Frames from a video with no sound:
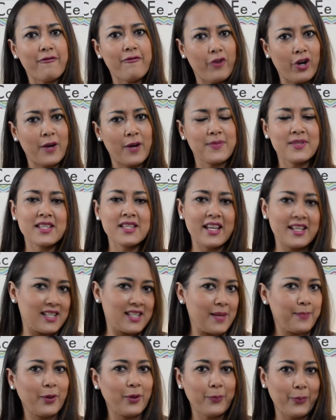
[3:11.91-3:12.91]
verbs in
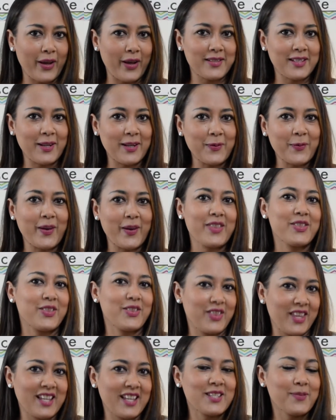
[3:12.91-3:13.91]
simple present with this